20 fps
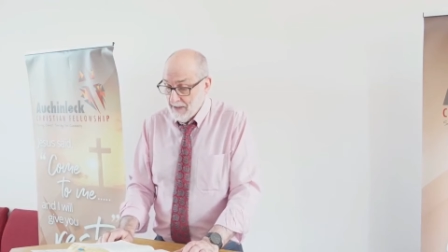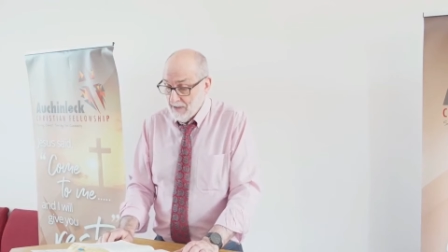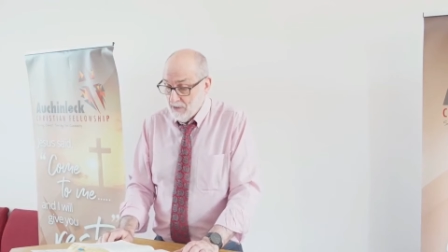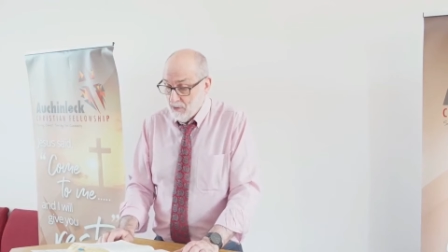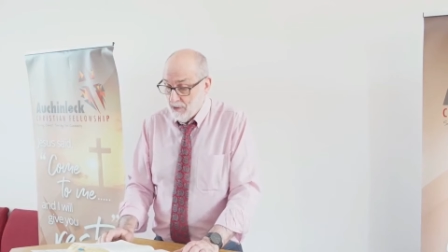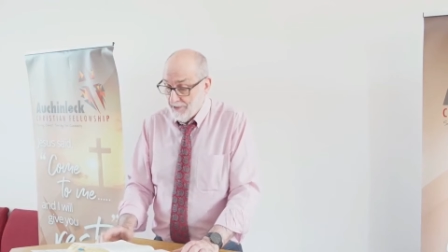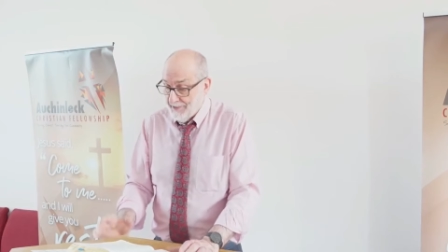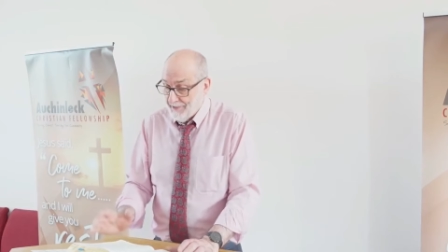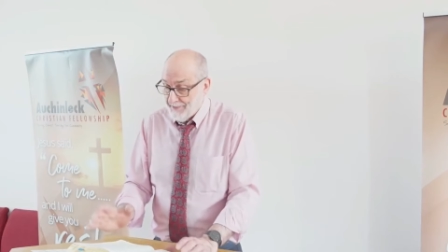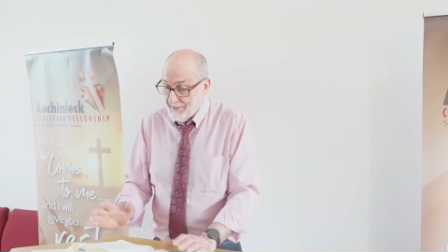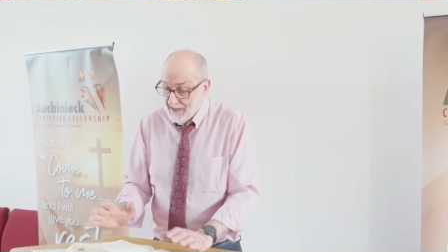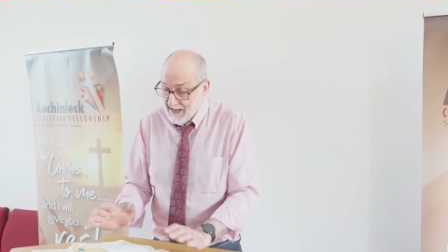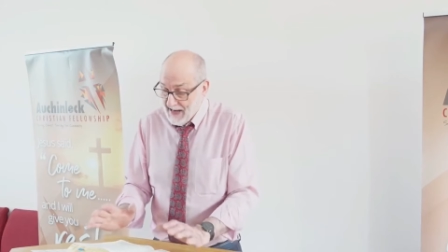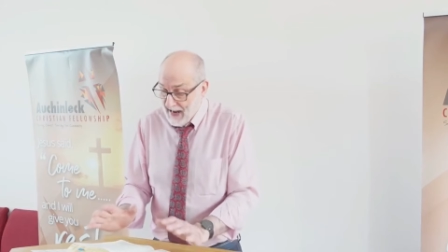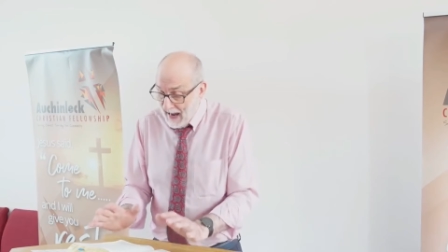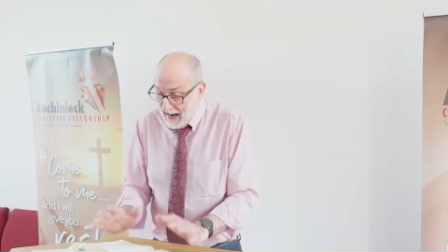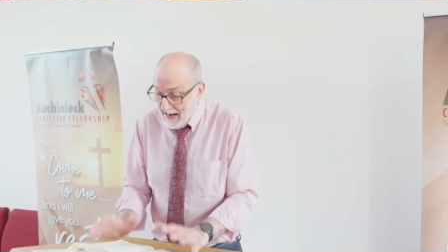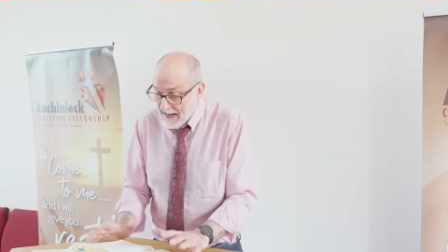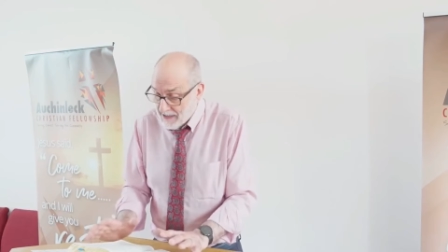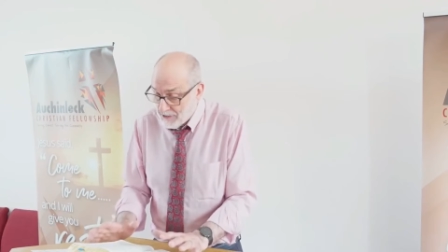whether
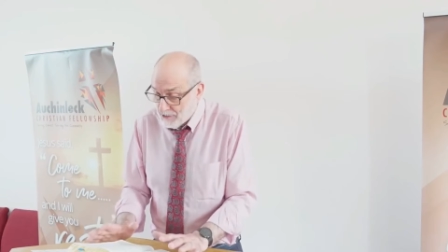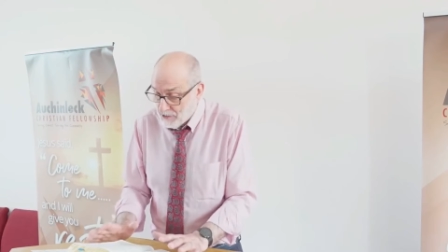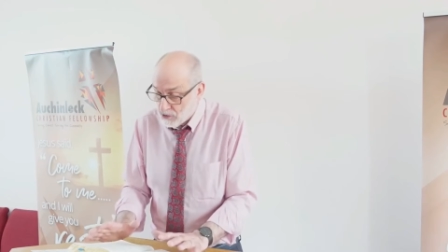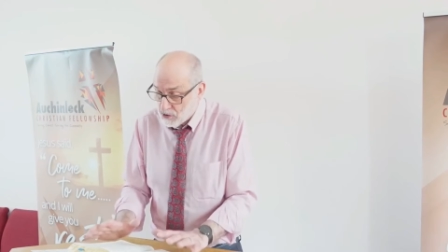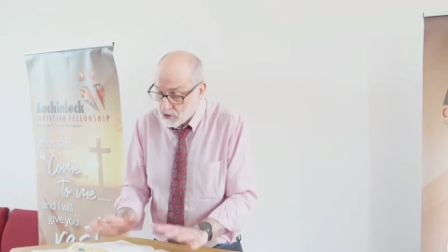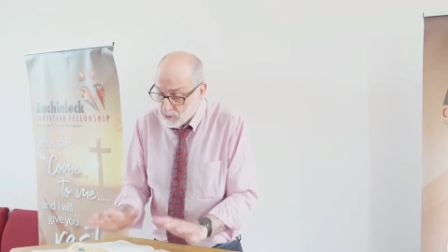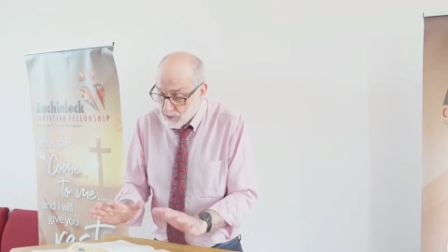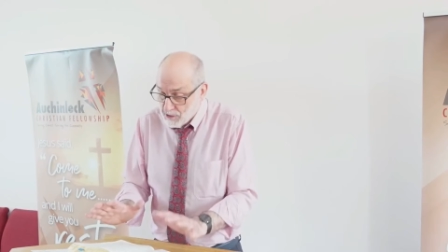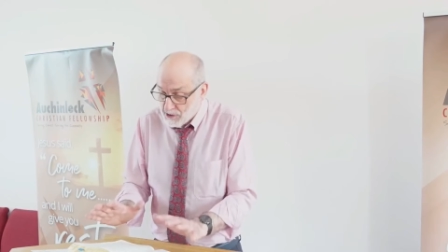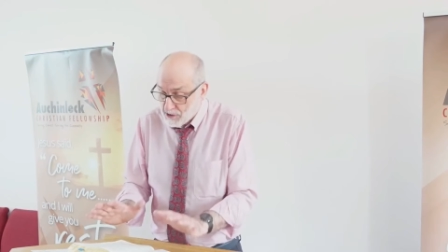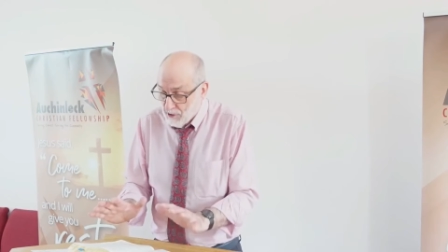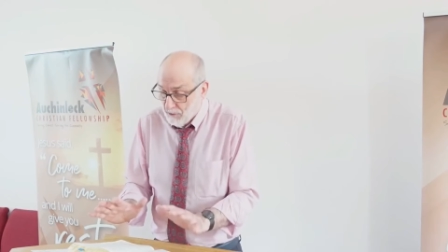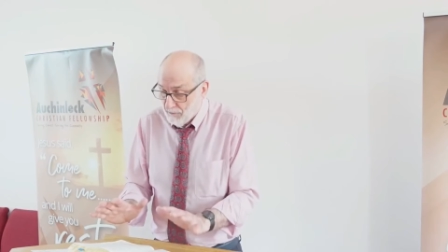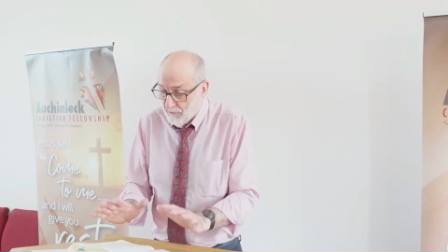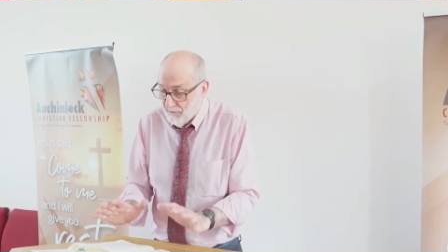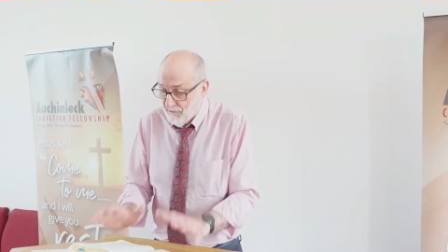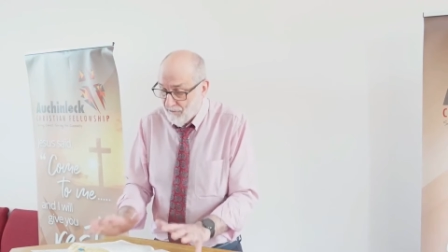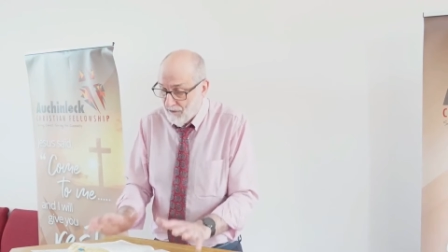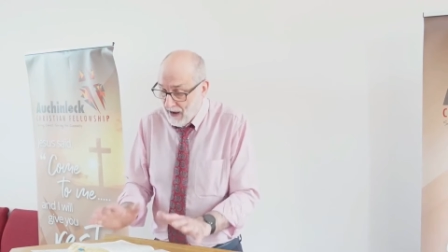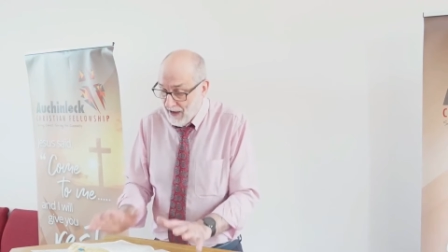the idols which your
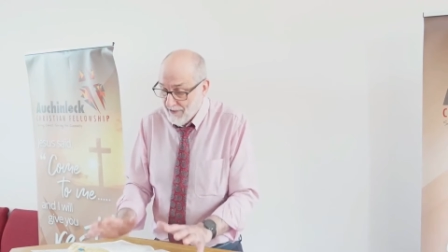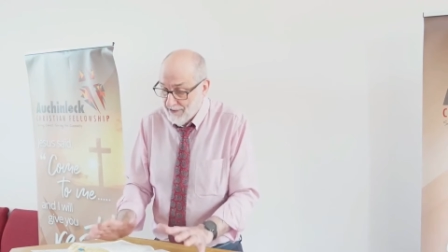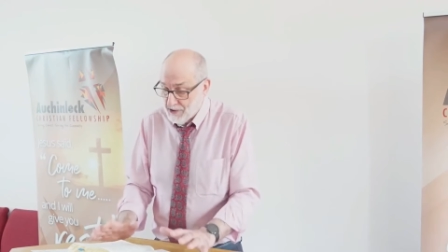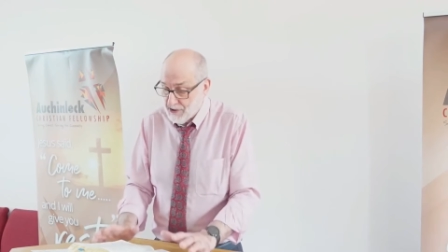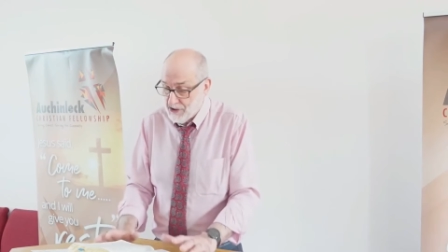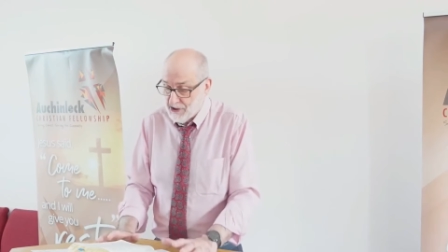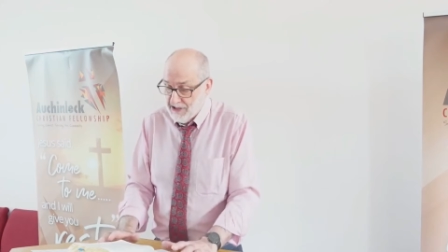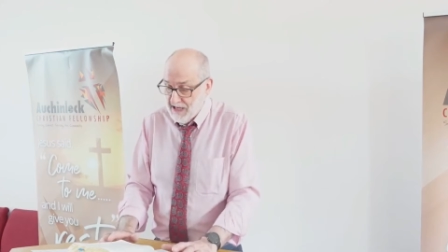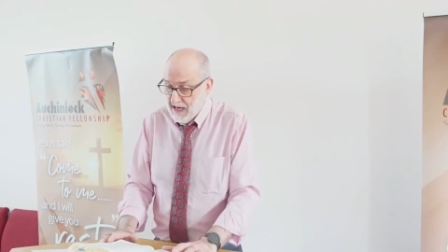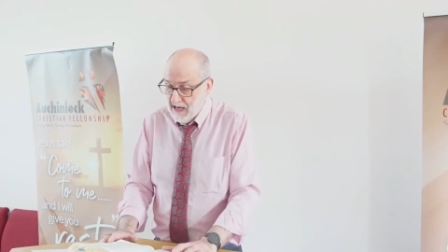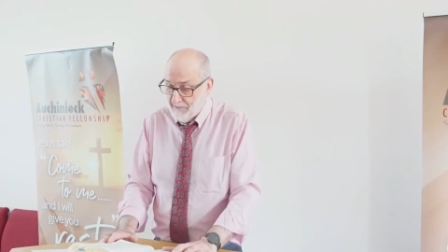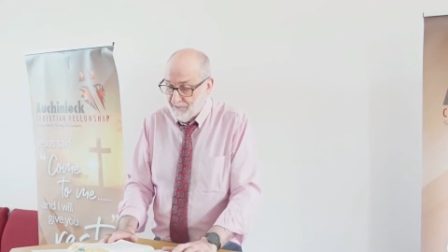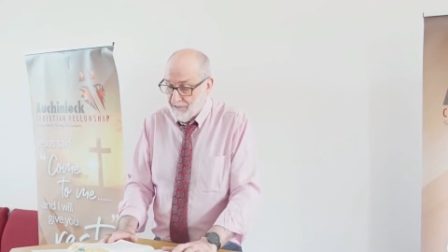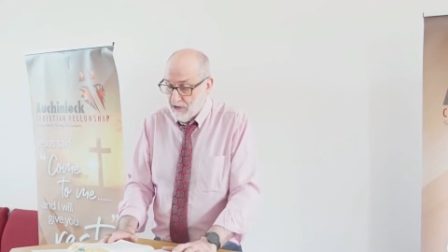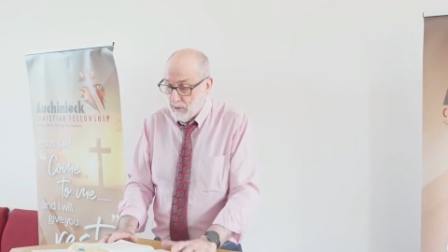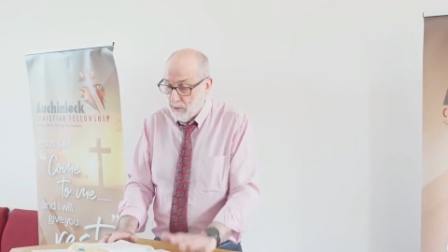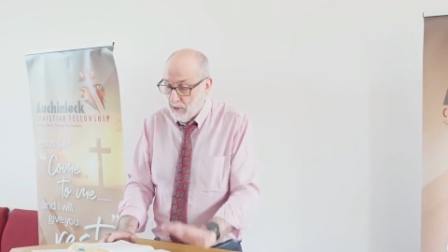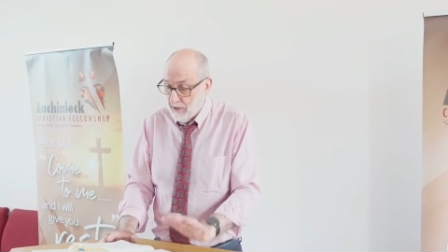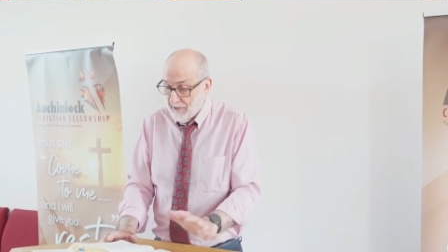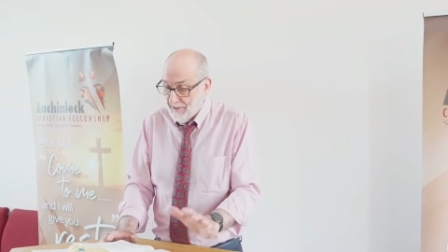father served
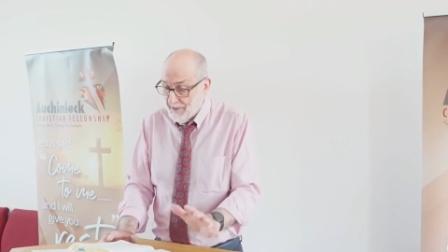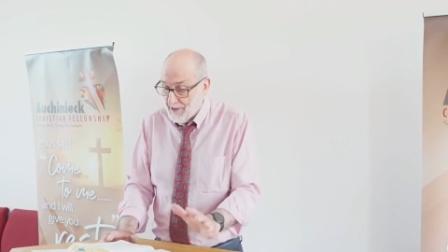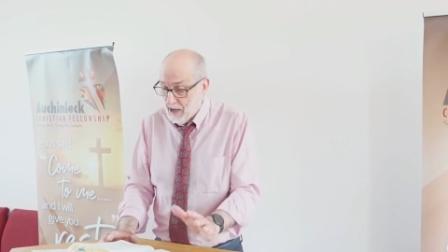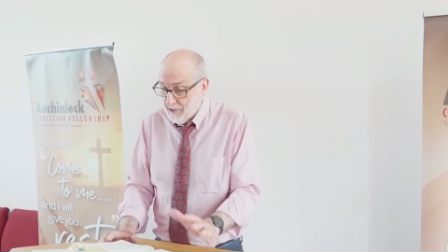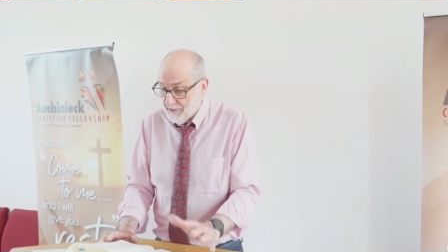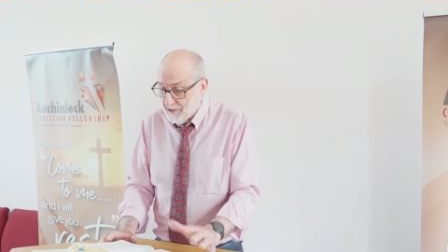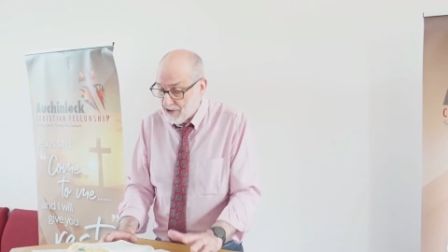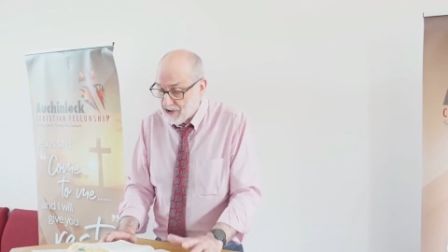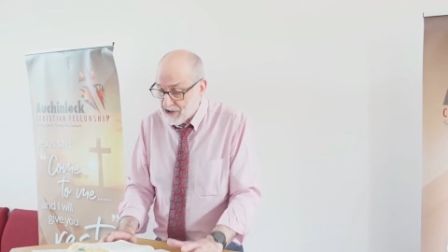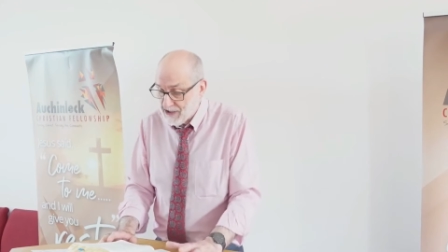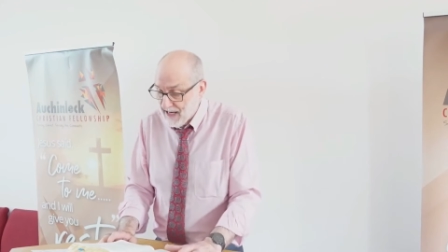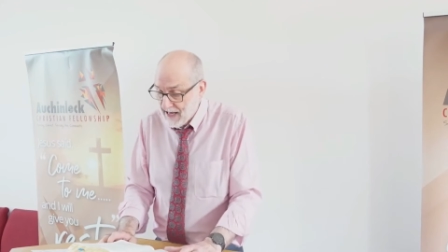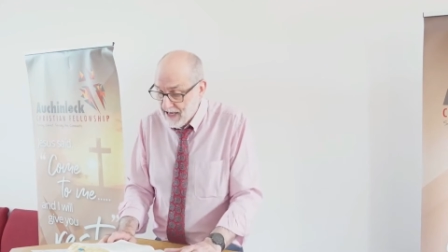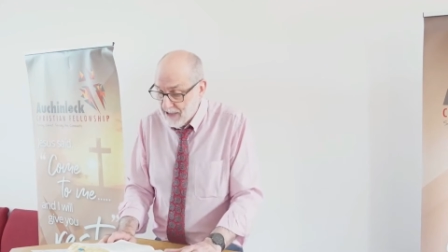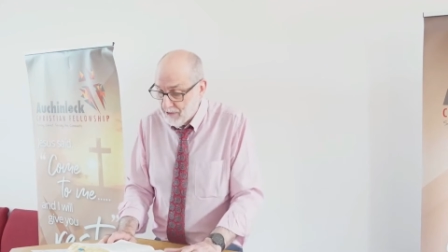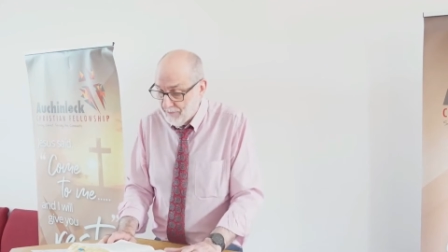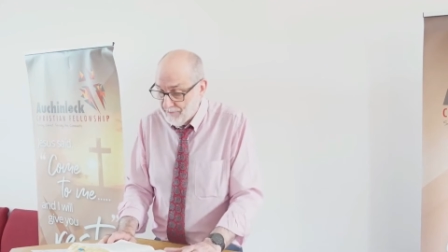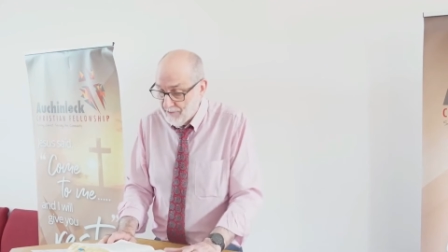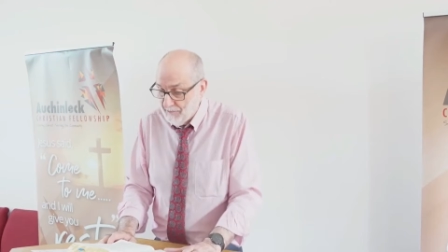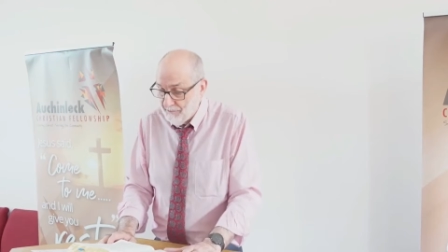that were on the other
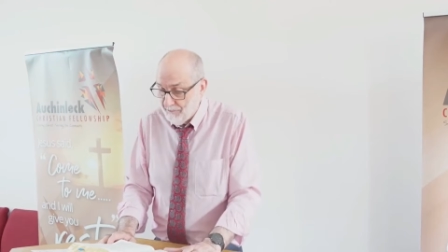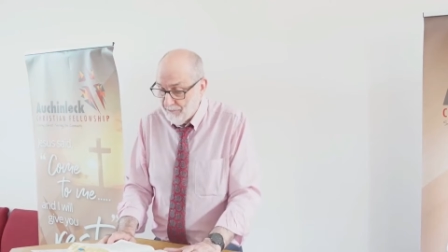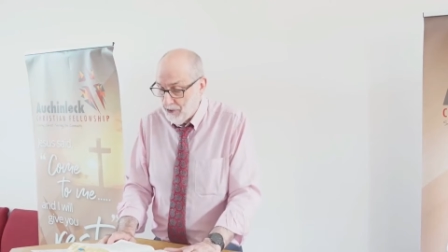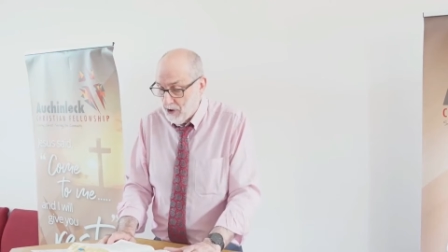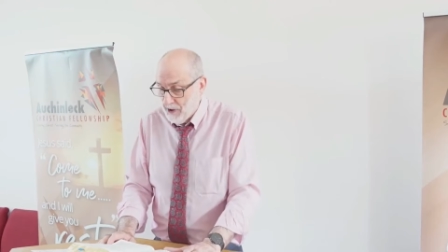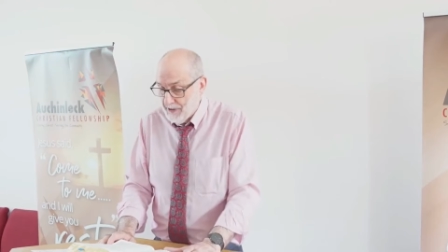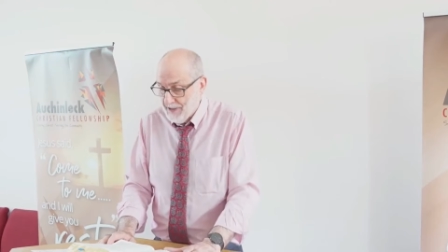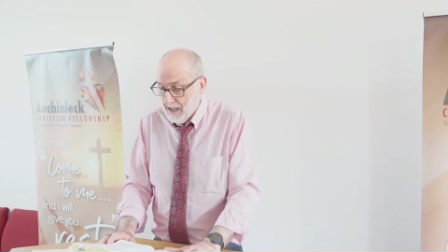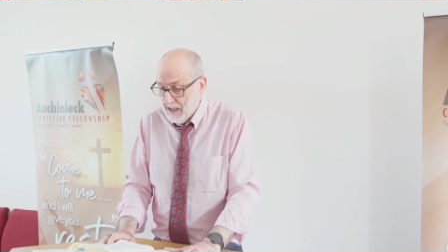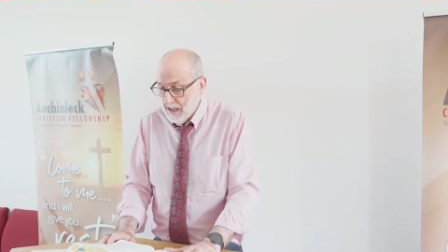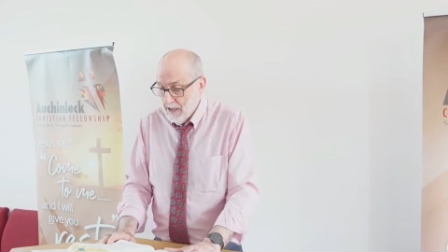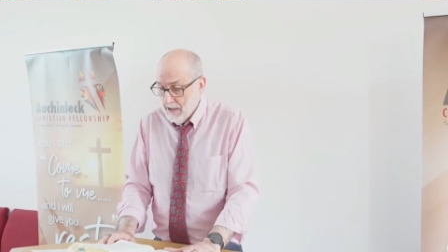side of the flood,